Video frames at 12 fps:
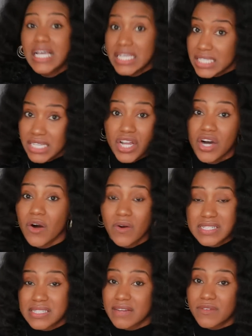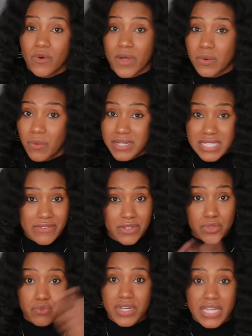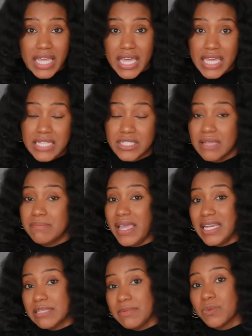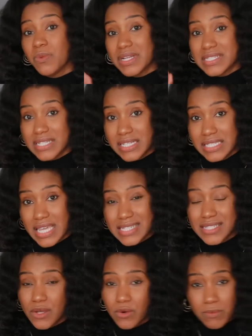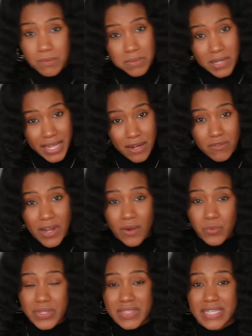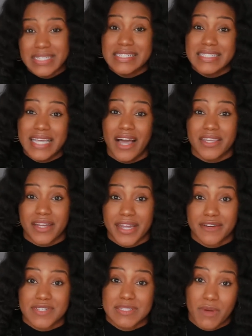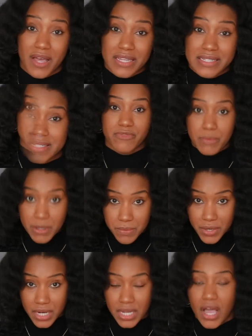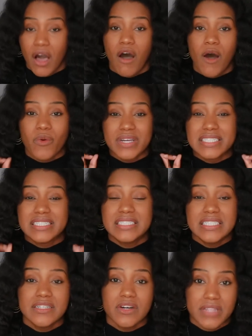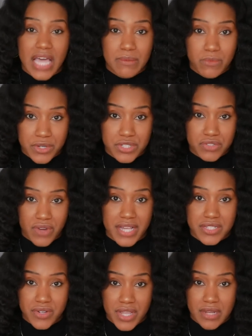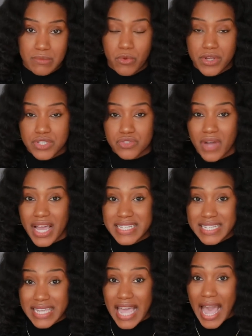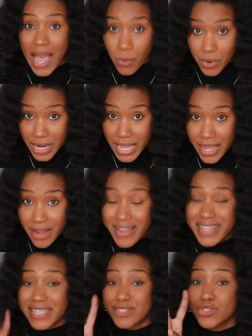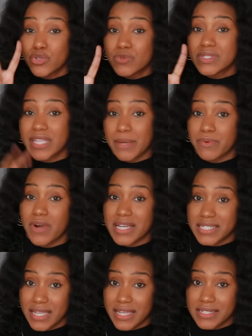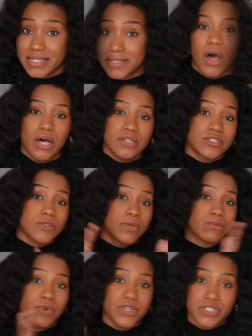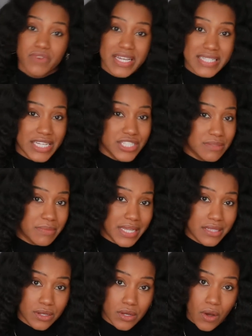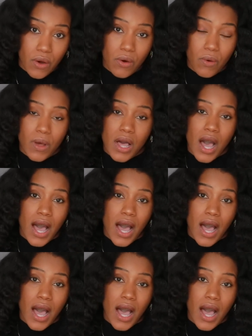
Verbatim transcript: you know, instead of going once every three days, it may need to be once a day. So play around with it and see how your hair responds. Remember, always seal that moisturizer in. Moisturizing our hair is a two-step process. And also with moisturization being the goal,